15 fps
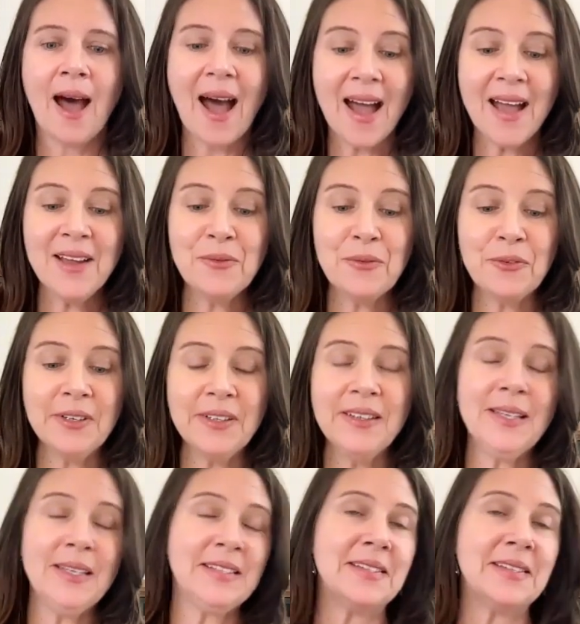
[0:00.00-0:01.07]

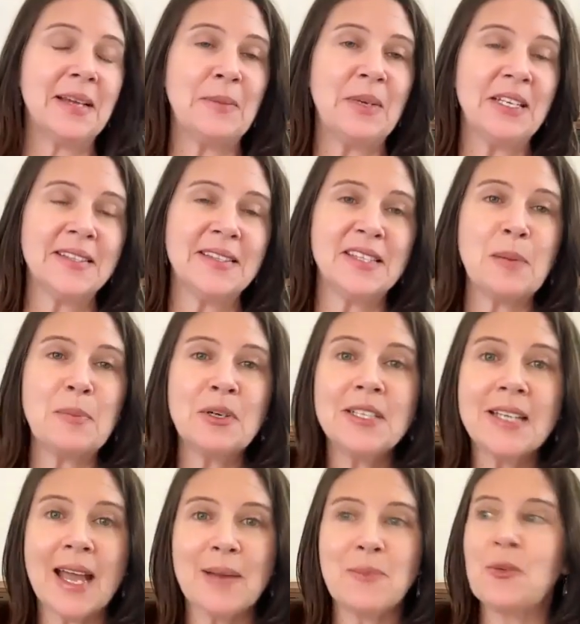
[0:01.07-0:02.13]
It's
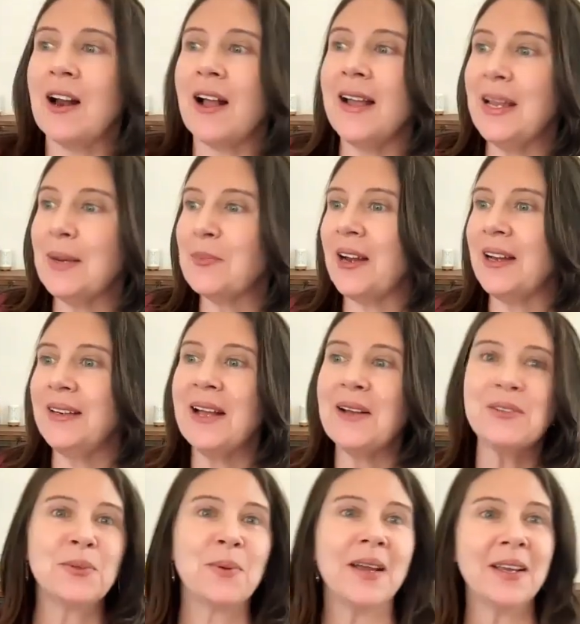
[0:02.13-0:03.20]
summertime where I am right
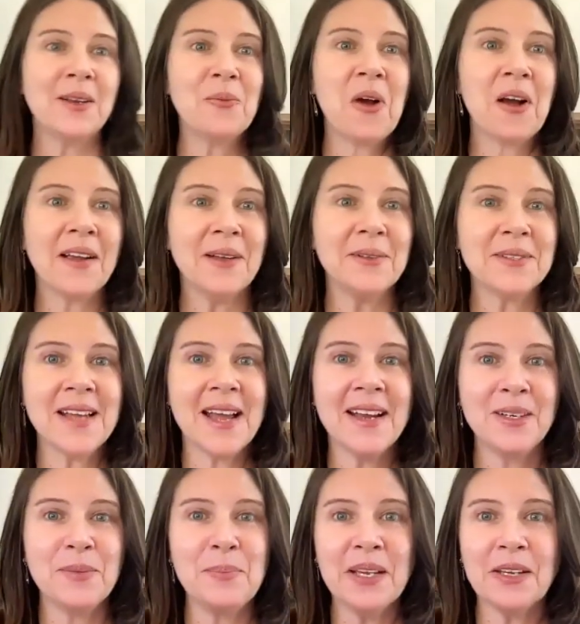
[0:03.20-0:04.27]
now, so I can walk
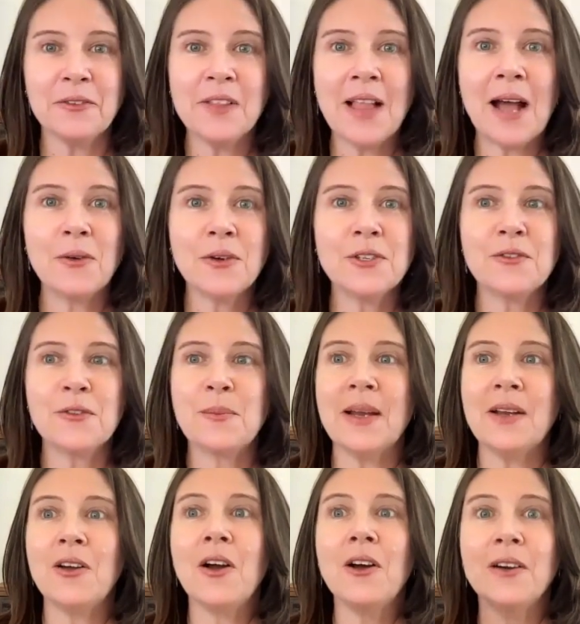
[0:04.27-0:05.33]
outside and pick flowers from
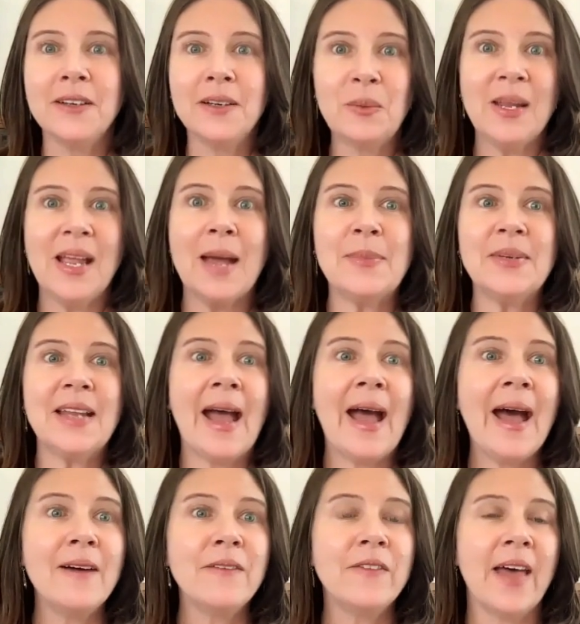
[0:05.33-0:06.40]
my garden. And we happen to
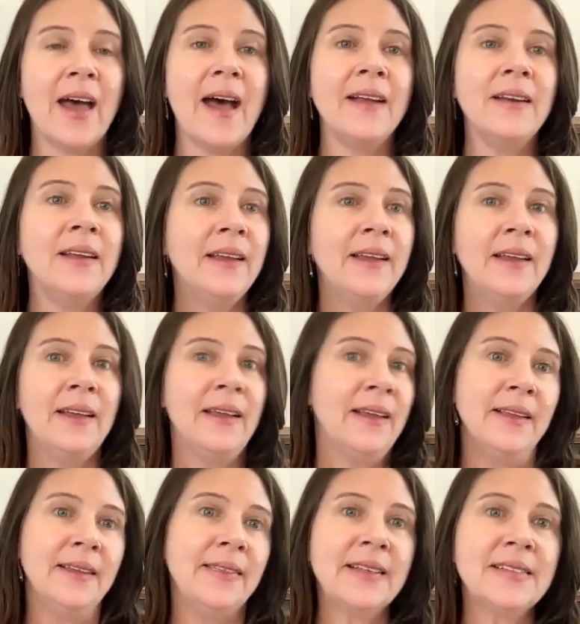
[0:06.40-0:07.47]
have that.
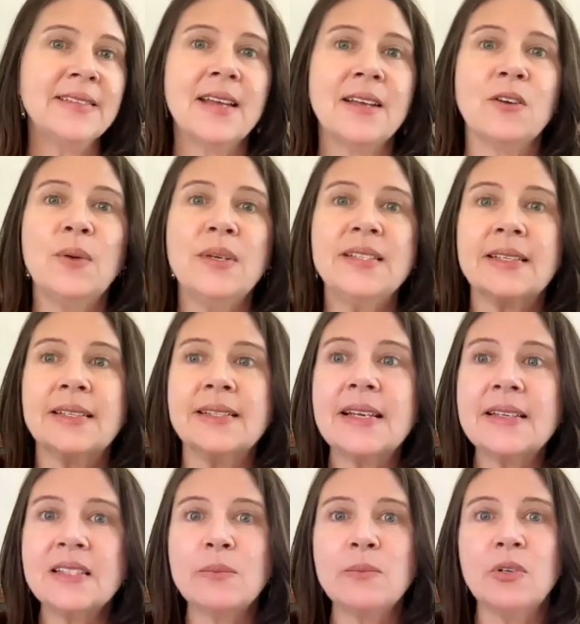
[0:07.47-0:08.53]
That's not always
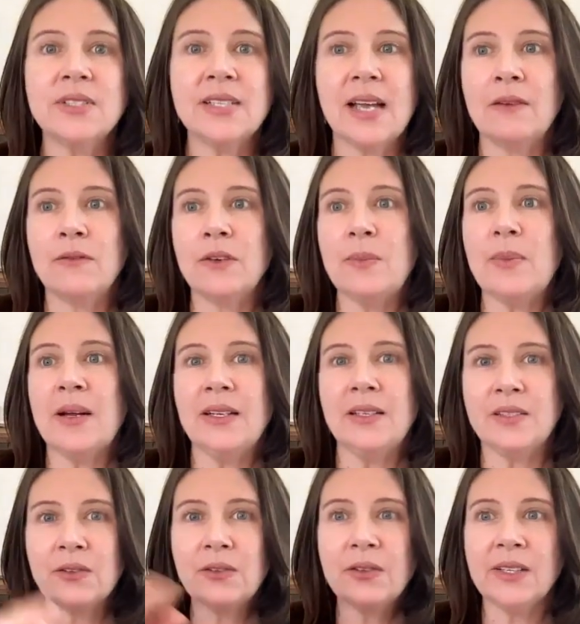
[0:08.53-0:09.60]
accessible to
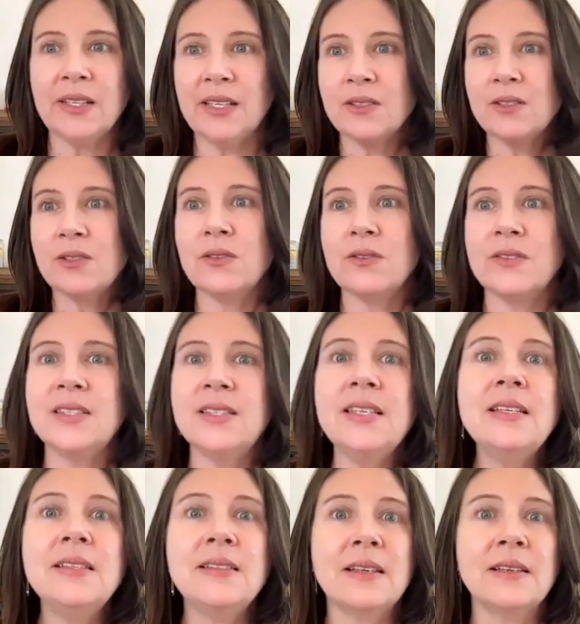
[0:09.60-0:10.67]
everybody, certainly at certain
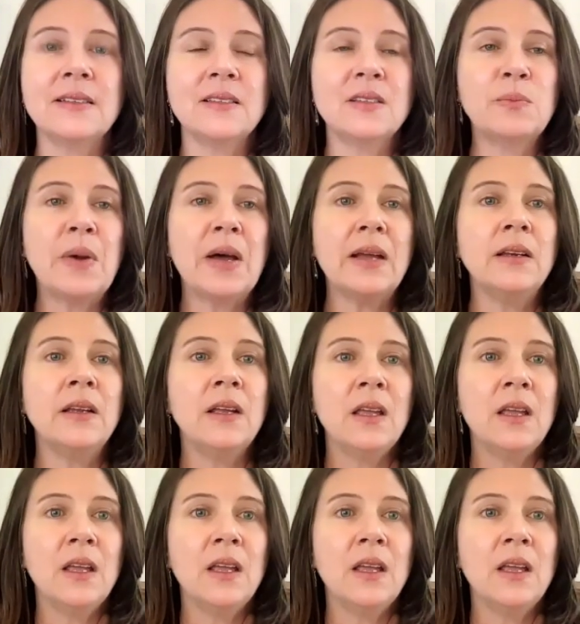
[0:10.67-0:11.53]
seasons, but